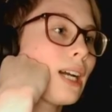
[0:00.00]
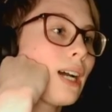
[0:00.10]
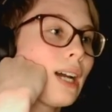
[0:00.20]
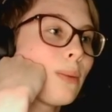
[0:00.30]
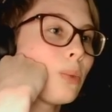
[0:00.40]
Like,
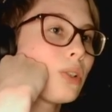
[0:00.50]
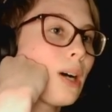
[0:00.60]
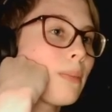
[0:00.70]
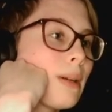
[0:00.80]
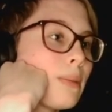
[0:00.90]
I would
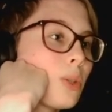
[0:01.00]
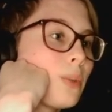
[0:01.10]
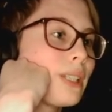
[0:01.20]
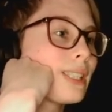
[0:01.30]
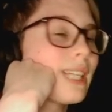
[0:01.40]
not be able to
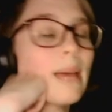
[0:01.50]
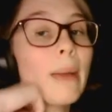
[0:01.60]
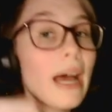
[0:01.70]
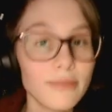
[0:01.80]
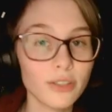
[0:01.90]
win this game
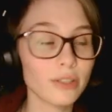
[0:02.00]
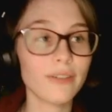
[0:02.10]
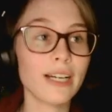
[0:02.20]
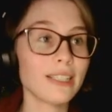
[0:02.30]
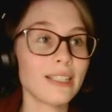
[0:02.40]
ever
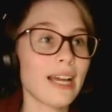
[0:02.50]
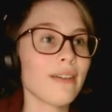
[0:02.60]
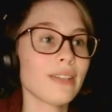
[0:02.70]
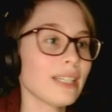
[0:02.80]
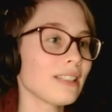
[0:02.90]
if I didn't
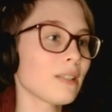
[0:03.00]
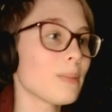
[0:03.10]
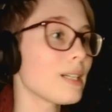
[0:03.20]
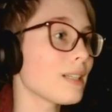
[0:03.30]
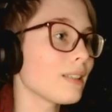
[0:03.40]
have the hints
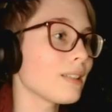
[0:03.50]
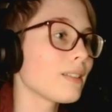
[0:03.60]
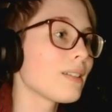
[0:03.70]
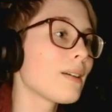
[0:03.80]
immediately.